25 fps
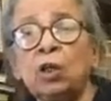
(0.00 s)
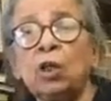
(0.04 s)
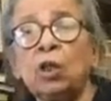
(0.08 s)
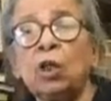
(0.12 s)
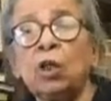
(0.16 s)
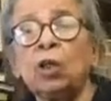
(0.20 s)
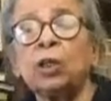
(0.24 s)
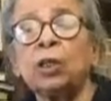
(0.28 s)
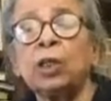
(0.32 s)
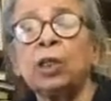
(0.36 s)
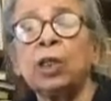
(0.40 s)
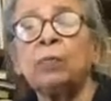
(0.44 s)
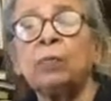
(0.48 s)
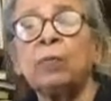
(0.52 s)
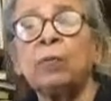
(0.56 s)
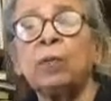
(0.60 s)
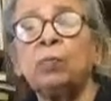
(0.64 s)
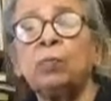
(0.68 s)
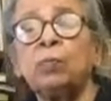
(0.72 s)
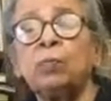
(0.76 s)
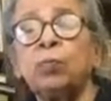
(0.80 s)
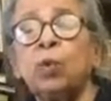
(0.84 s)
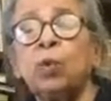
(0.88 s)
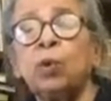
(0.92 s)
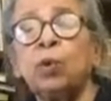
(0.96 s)

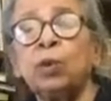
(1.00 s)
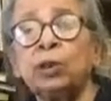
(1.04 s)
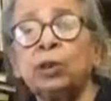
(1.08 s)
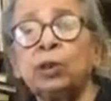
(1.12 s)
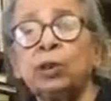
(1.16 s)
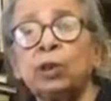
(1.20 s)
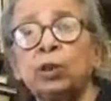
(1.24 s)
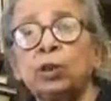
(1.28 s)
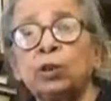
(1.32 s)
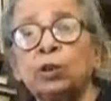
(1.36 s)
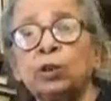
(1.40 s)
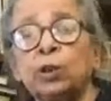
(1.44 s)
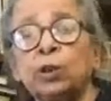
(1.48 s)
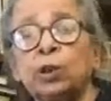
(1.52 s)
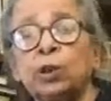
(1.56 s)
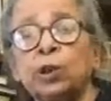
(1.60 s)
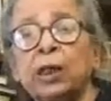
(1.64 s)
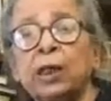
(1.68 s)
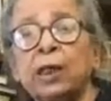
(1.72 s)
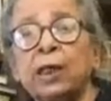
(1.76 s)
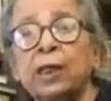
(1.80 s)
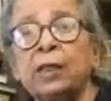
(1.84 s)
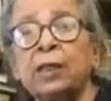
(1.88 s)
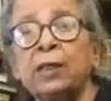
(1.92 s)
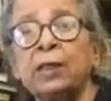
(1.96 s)
non-tribal poor is also
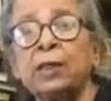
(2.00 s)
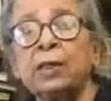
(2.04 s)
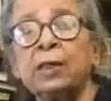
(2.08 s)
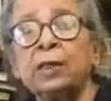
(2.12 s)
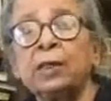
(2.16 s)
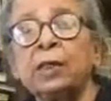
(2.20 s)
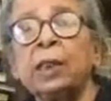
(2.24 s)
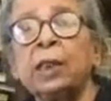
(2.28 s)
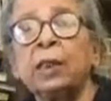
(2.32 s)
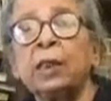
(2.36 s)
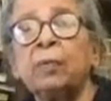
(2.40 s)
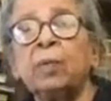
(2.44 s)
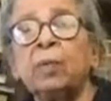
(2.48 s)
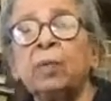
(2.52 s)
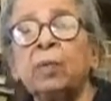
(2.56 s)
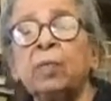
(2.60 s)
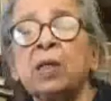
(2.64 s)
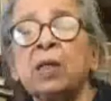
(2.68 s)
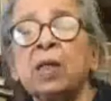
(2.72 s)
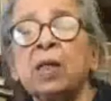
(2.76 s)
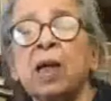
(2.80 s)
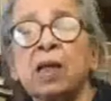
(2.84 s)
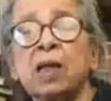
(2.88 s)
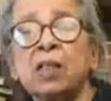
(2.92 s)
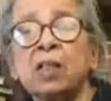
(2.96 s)
there, there may
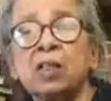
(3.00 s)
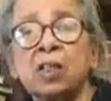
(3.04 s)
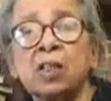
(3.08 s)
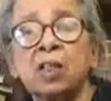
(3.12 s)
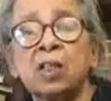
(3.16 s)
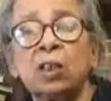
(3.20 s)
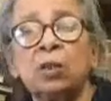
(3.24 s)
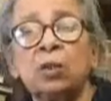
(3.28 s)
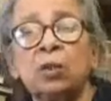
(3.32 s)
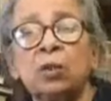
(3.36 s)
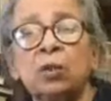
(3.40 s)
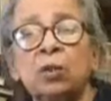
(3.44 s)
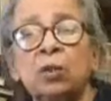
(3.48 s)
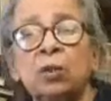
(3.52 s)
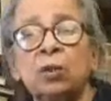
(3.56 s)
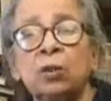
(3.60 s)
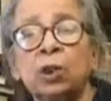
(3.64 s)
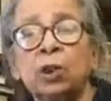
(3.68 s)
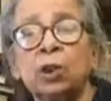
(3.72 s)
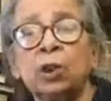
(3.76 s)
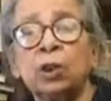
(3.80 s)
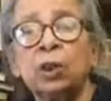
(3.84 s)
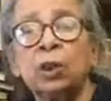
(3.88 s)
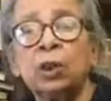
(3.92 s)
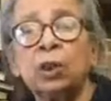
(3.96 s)
be caste Hindus,
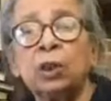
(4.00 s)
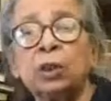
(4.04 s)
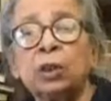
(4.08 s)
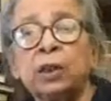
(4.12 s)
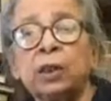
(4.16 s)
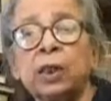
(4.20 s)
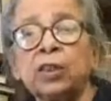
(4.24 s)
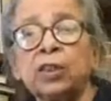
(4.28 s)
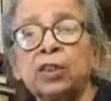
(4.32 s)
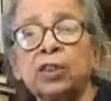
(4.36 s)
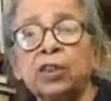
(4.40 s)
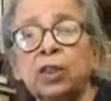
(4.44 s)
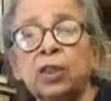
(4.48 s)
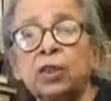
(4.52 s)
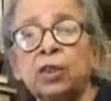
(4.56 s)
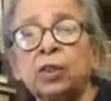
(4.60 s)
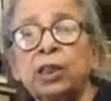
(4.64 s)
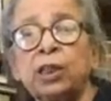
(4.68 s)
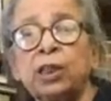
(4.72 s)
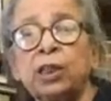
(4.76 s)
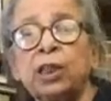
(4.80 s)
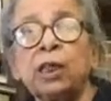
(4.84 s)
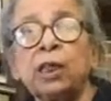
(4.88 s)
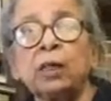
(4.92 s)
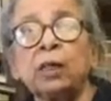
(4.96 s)
they are
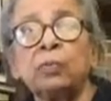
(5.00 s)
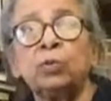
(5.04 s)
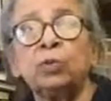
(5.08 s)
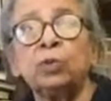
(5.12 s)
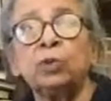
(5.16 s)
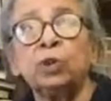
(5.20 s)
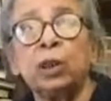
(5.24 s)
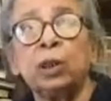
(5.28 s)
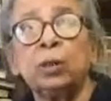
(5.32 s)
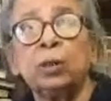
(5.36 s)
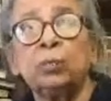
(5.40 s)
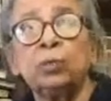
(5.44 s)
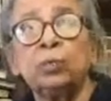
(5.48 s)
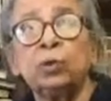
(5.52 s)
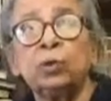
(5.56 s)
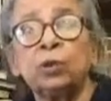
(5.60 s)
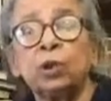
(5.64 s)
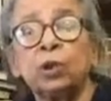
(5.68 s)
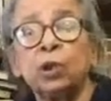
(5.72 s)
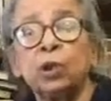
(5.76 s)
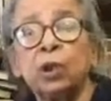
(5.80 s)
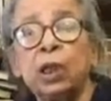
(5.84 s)
sure they are Muslims.